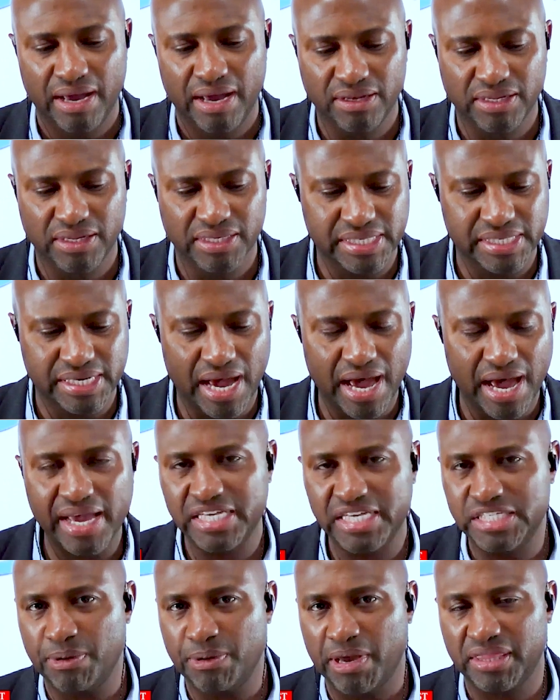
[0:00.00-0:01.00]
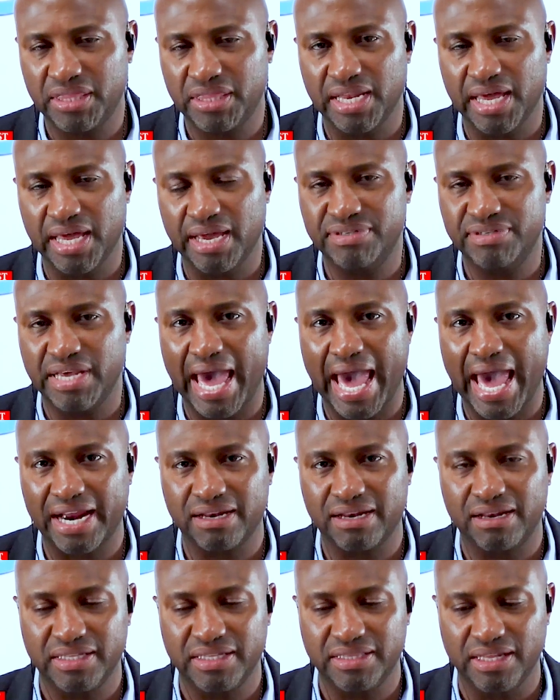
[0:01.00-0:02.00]
Listen, I expect the left to
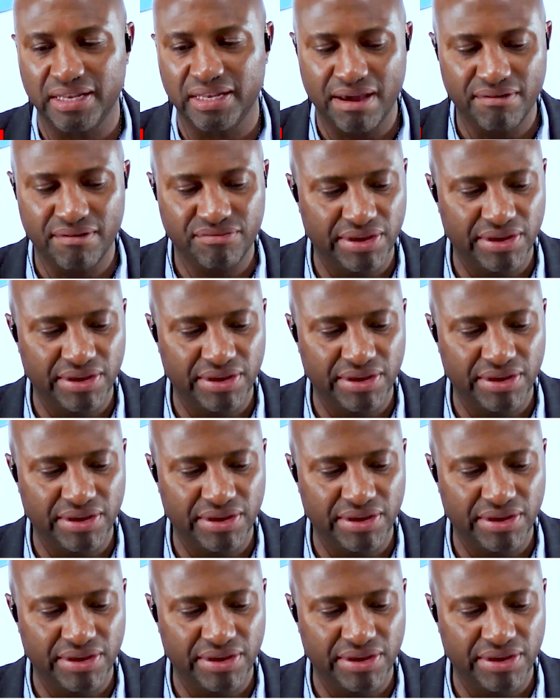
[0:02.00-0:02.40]
act like the left,